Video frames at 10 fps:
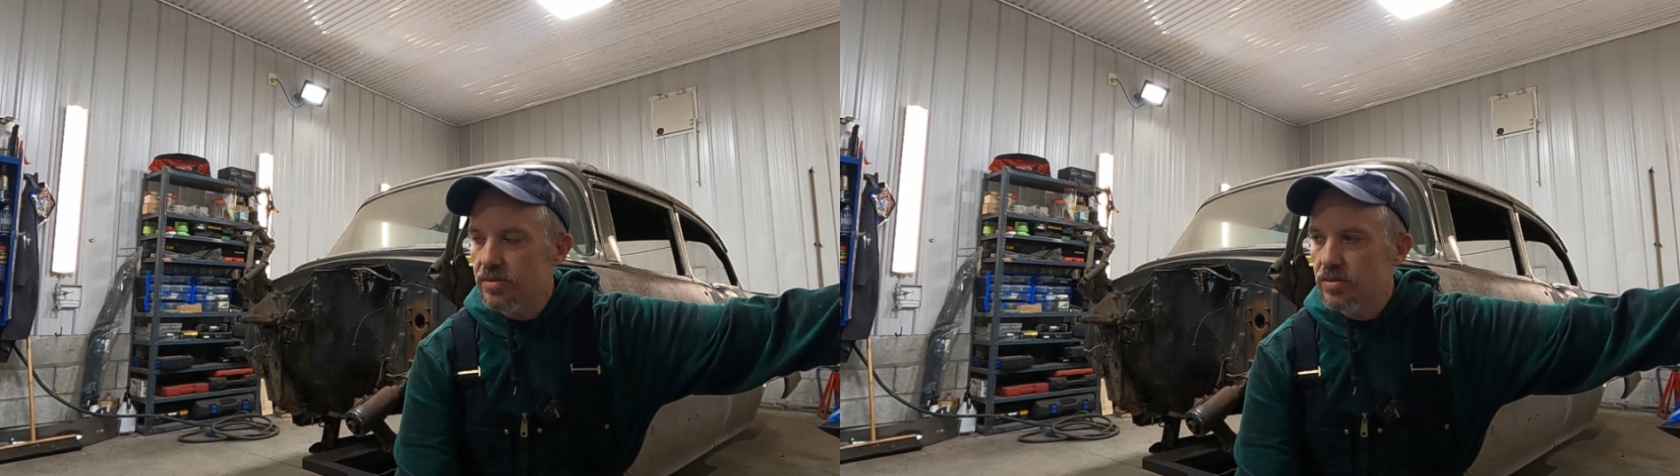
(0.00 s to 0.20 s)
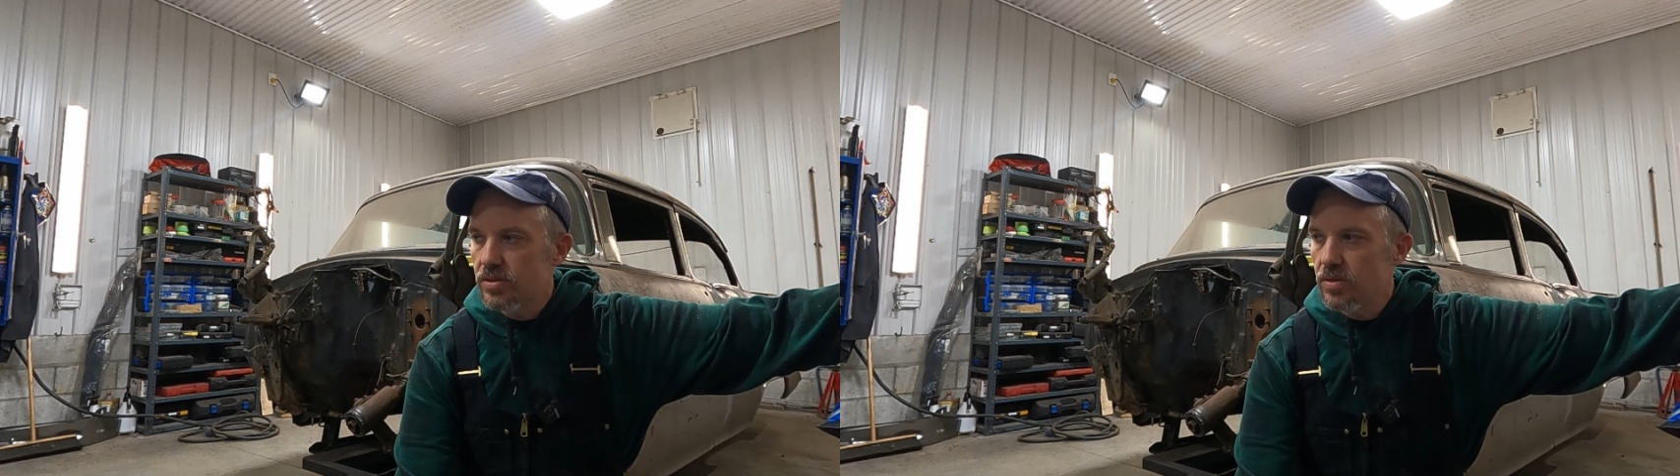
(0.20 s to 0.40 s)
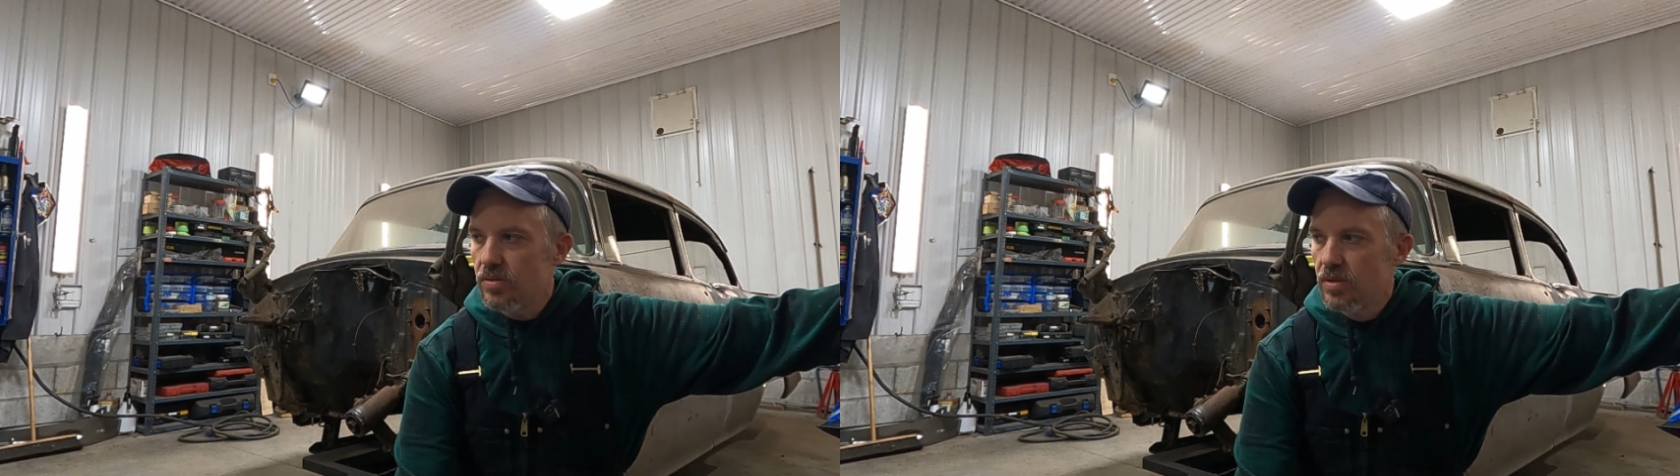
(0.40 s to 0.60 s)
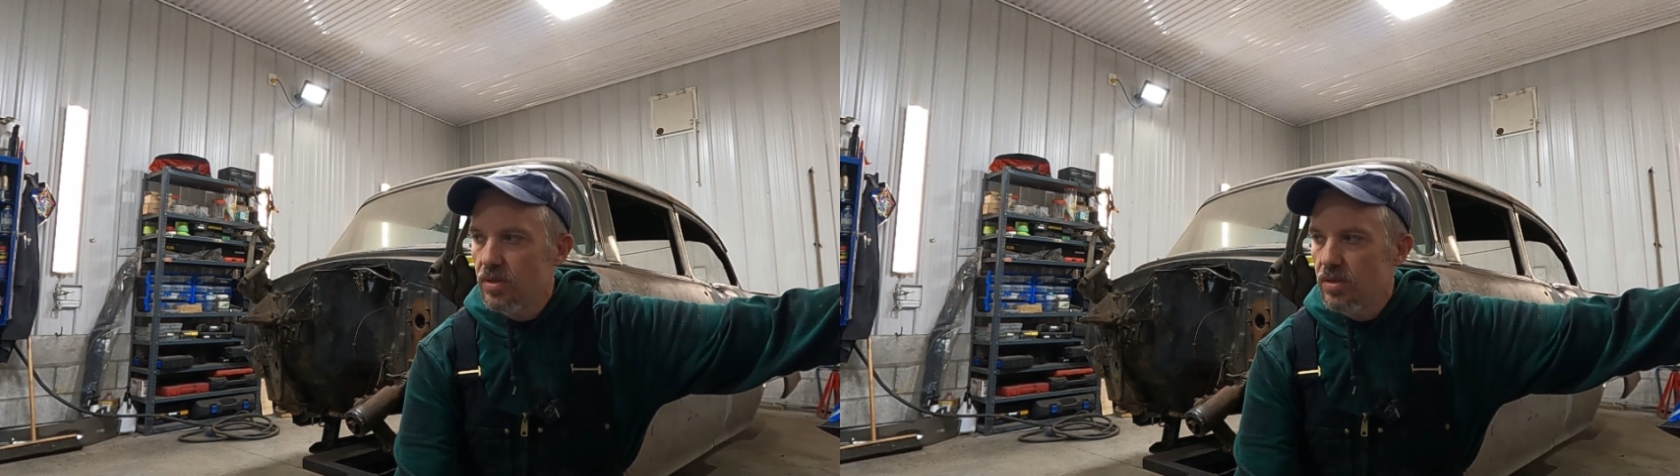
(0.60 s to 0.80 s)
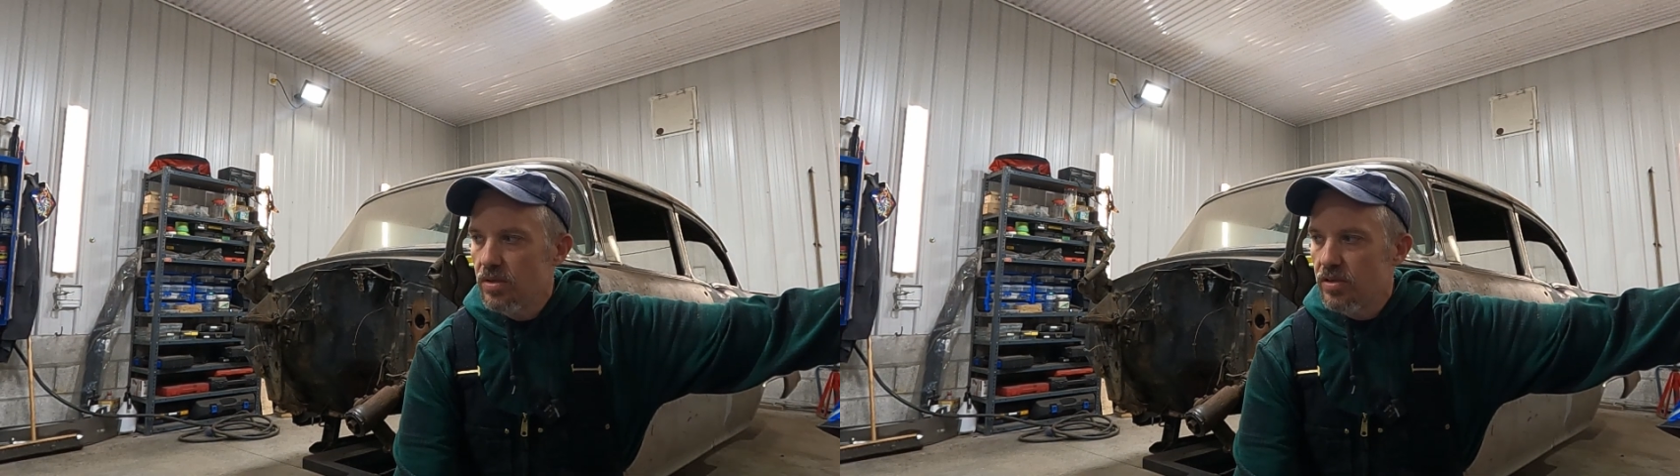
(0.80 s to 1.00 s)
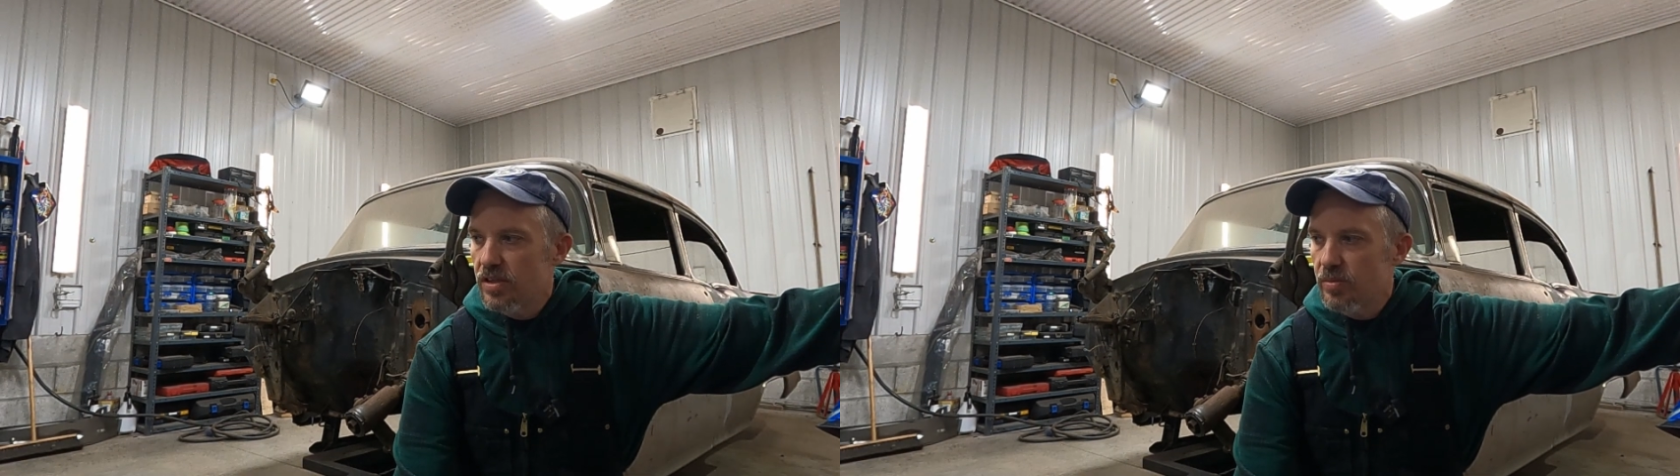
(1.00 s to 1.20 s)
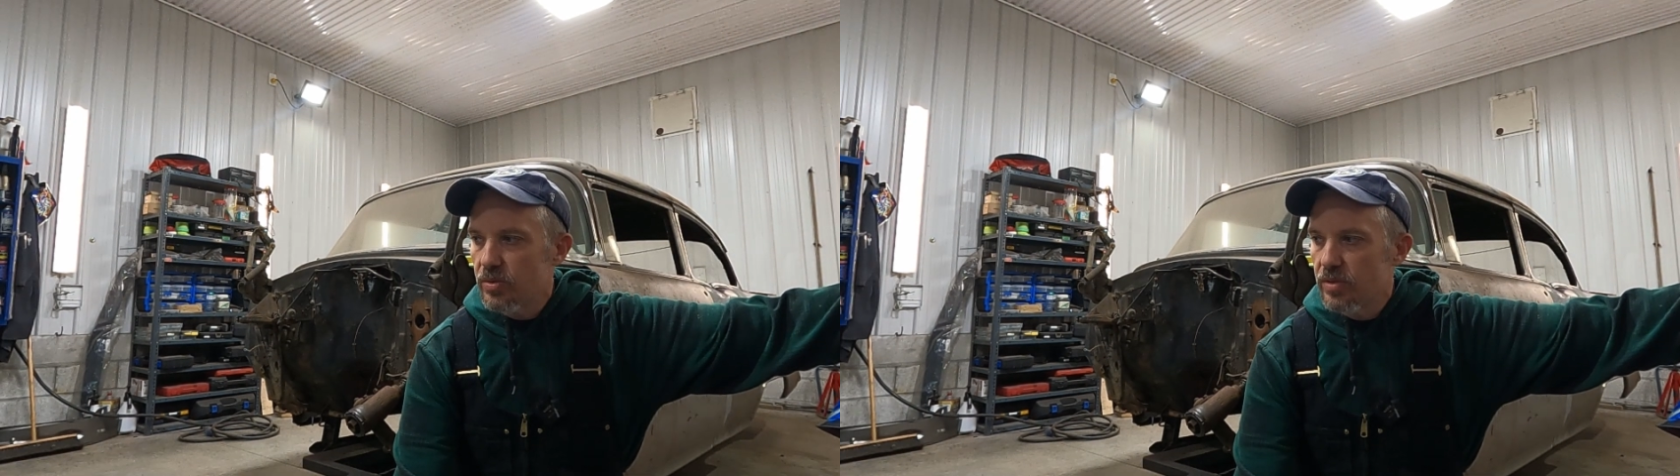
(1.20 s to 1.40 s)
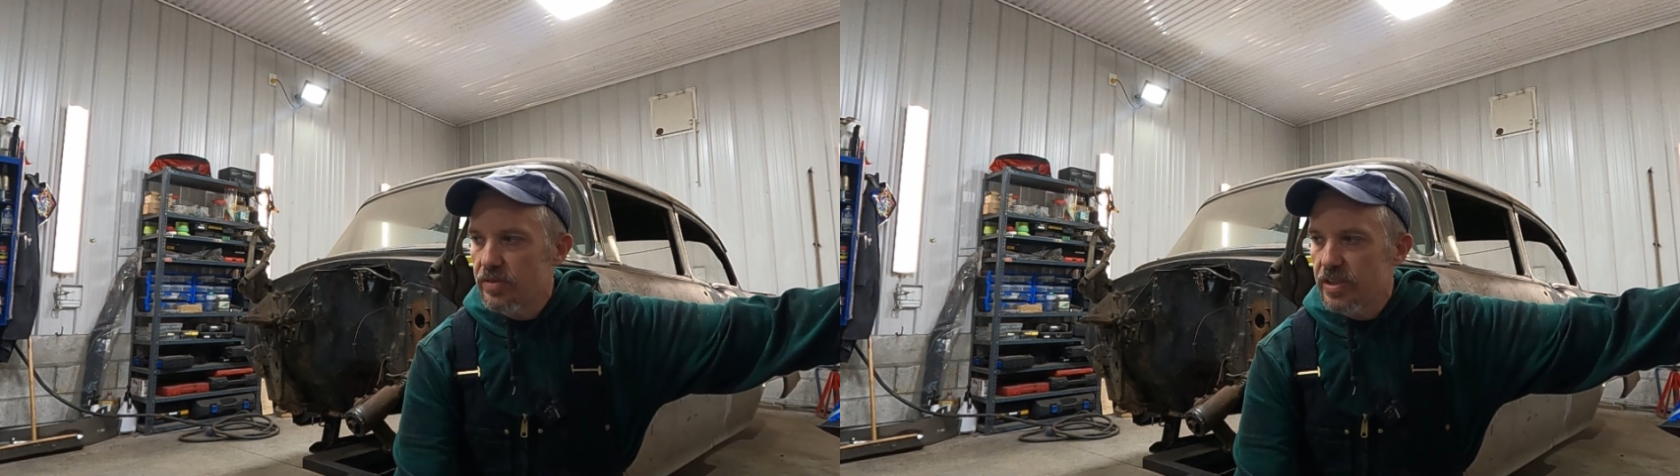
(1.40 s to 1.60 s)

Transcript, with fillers: So the number one